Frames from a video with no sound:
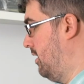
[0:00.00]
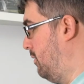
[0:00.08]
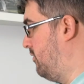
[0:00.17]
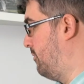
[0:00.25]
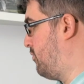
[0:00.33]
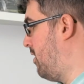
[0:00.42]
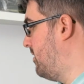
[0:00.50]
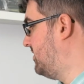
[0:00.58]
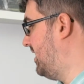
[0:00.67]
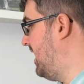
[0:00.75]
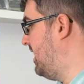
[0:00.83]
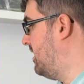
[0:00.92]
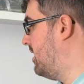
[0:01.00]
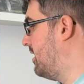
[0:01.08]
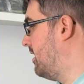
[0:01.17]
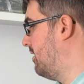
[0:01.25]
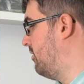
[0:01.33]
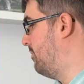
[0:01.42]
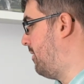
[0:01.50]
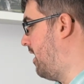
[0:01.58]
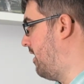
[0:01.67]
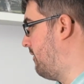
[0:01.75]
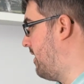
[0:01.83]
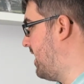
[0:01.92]
With the protein, the
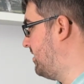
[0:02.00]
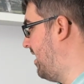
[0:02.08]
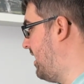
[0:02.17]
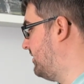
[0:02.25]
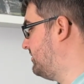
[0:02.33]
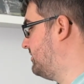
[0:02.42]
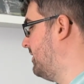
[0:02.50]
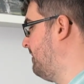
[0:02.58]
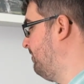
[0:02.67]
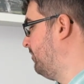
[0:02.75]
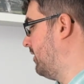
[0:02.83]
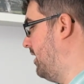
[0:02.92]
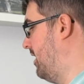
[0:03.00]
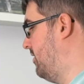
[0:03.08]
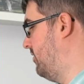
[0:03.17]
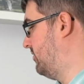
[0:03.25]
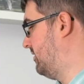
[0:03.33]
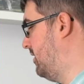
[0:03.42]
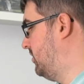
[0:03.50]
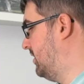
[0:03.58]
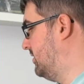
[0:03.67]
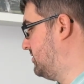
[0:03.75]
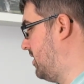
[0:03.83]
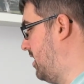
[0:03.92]
Biuret test, the
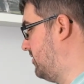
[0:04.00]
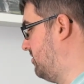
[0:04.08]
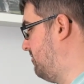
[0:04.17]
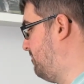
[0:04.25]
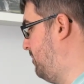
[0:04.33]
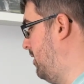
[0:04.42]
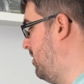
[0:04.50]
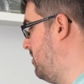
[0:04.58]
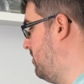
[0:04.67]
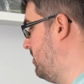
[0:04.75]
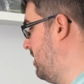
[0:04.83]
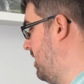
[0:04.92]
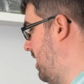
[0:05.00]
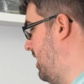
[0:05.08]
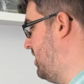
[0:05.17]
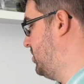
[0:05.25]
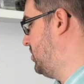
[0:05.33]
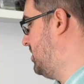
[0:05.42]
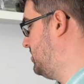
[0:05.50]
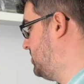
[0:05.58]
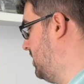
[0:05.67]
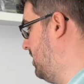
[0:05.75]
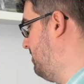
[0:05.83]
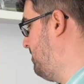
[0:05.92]
solution starts off blue and it should
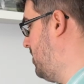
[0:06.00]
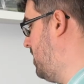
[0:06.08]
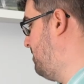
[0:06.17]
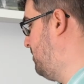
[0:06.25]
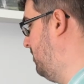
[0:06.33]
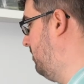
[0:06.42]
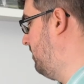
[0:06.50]
turn purple